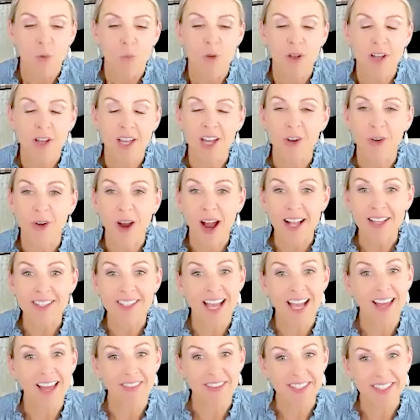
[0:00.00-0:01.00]
Well, congrats
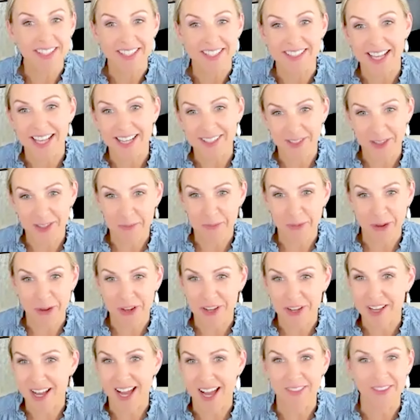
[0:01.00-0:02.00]
on the success of the
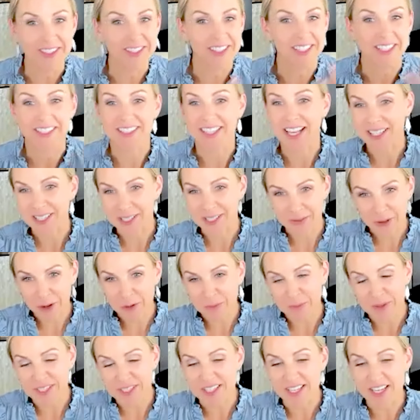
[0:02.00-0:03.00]
book, on the success of
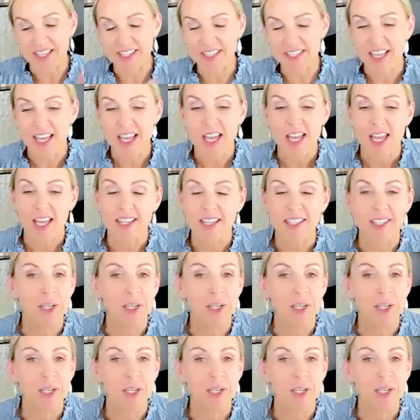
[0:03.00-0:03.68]
your business. It's